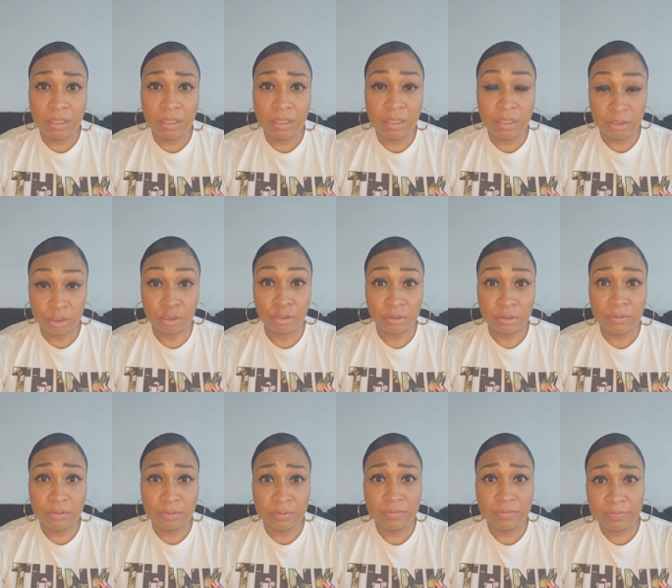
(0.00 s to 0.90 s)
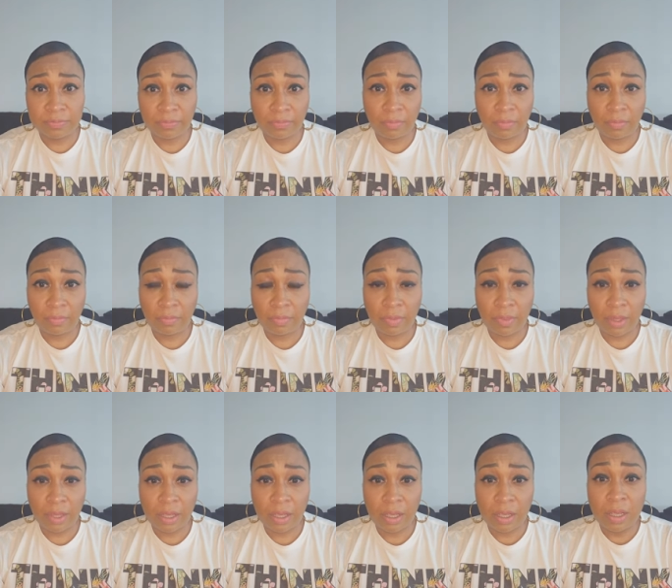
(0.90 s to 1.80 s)
It's true.
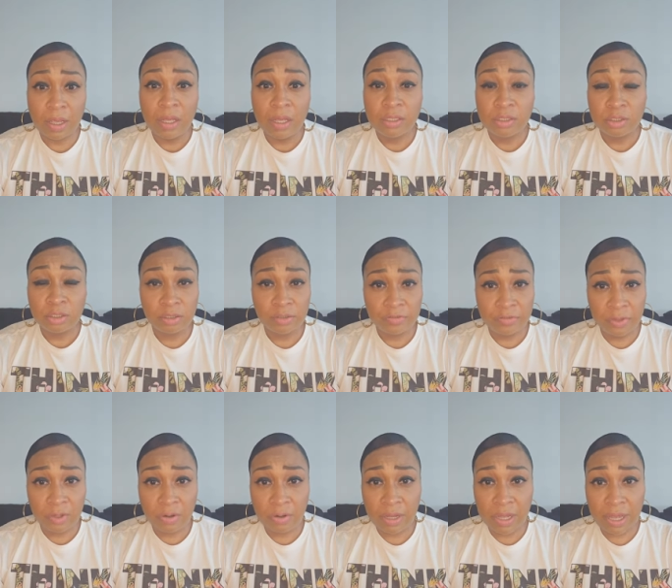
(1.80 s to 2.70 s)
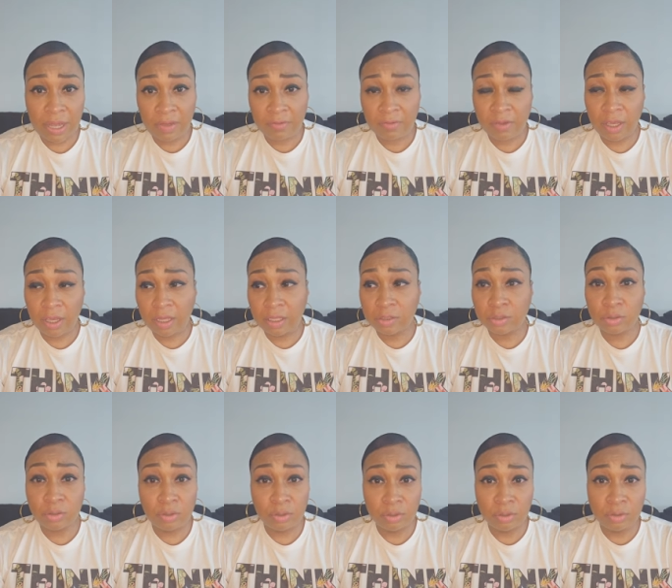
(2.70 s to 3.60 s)
So if you don't have kids
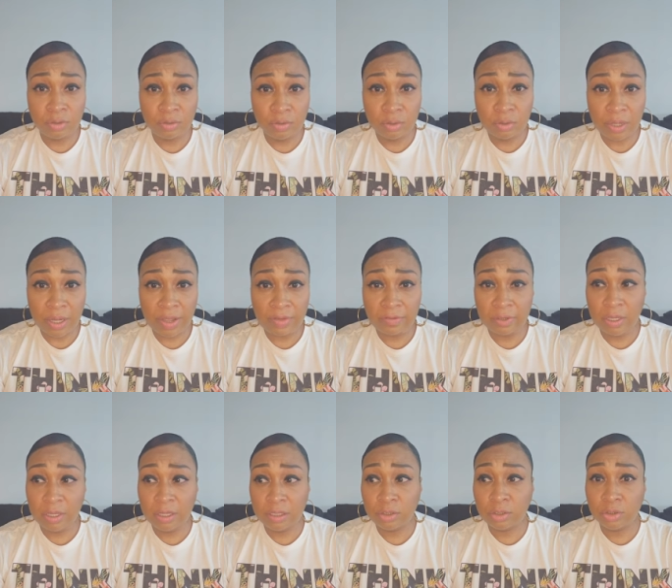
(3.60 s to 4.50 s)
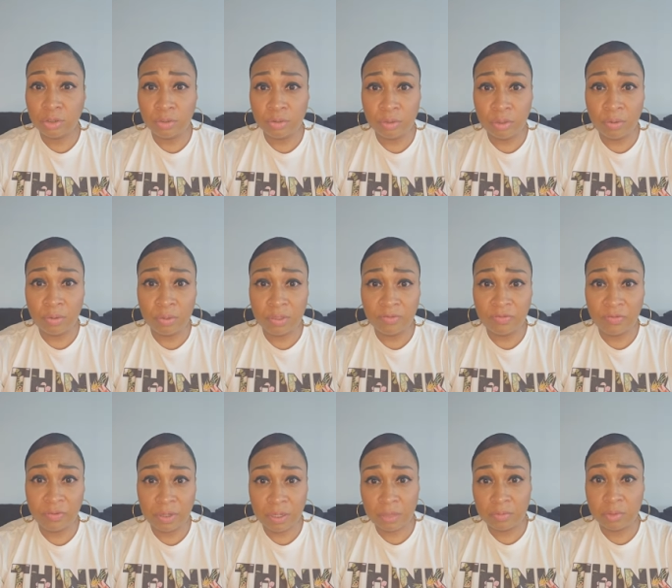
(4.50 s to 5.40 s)
or you do have kids, you know what the
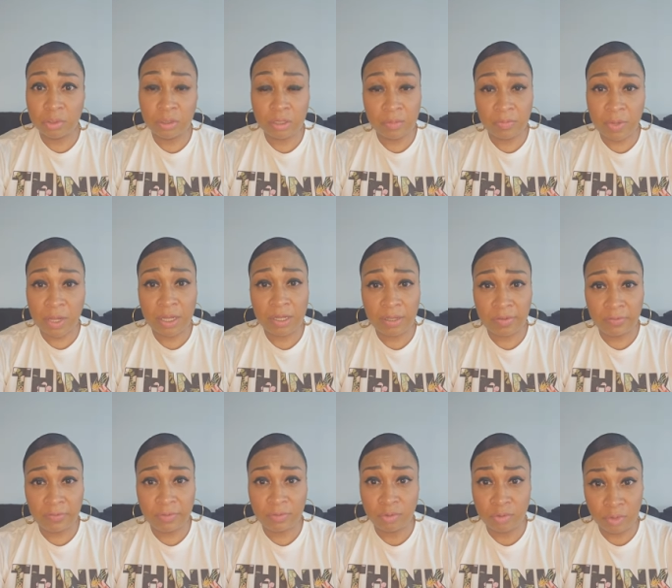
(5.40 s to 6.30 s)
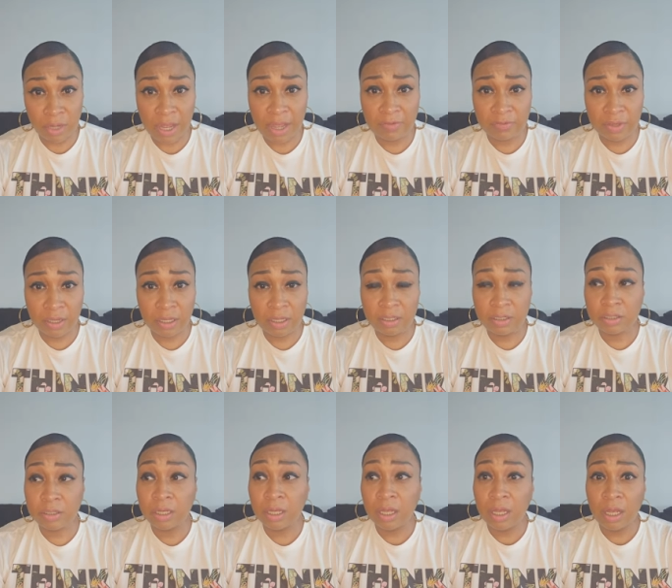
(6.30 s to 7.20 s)
fuck I'm talking about if you have
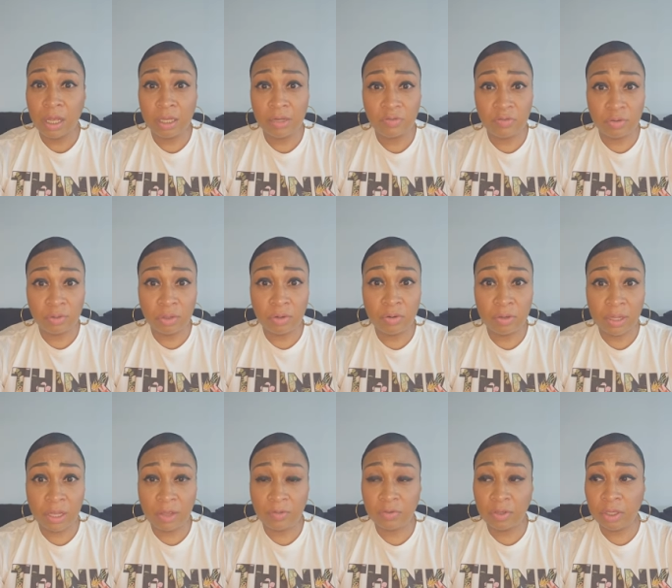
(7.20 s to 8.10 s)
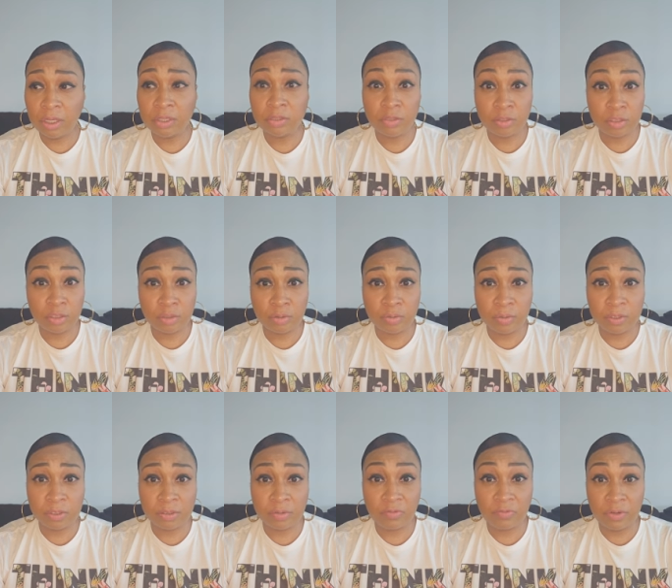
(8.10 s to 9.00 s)
kids. And if you don't have kids, this is
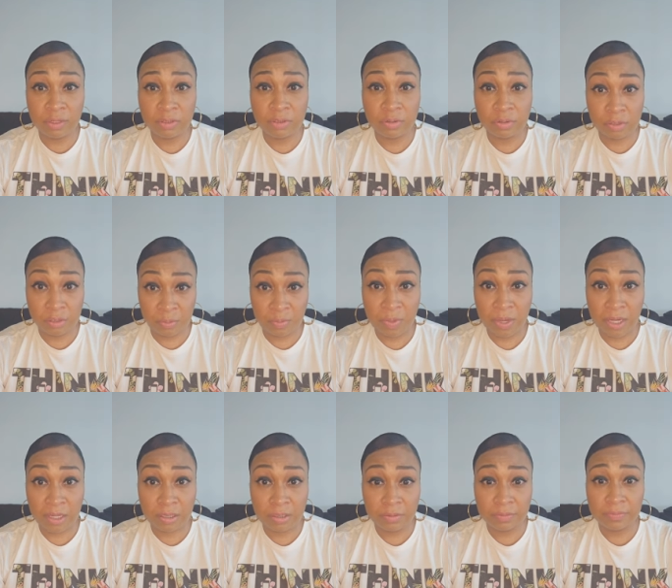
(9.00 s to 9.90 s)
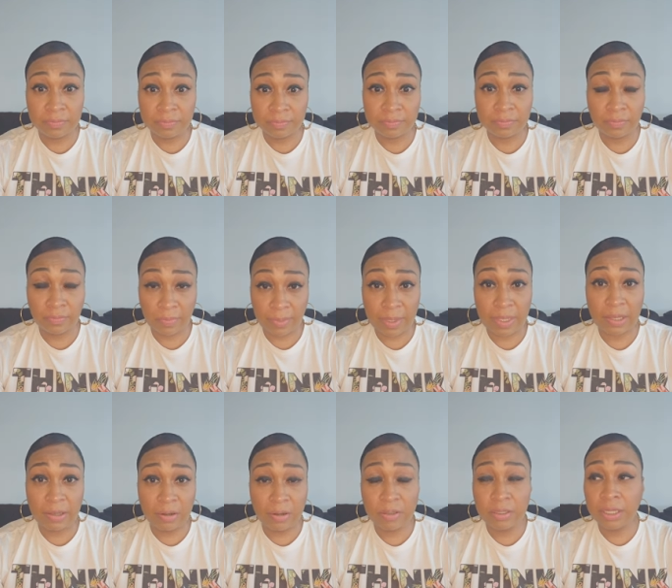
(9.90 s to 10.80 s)
what the fuck to expect.
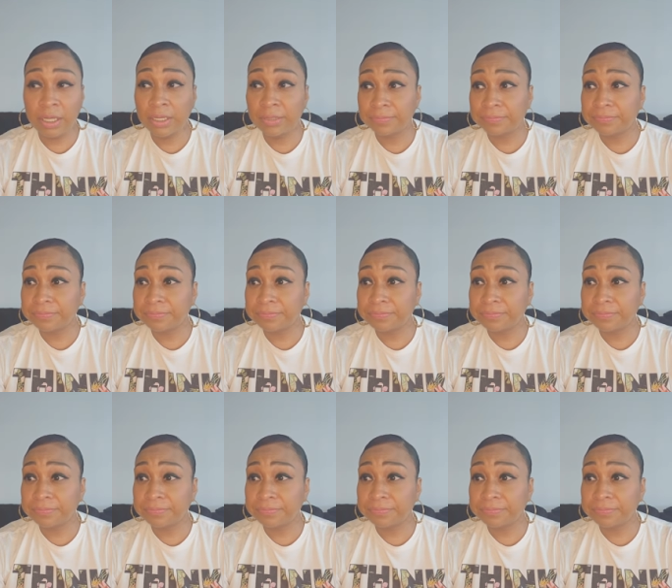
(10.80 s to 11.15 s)
Okay?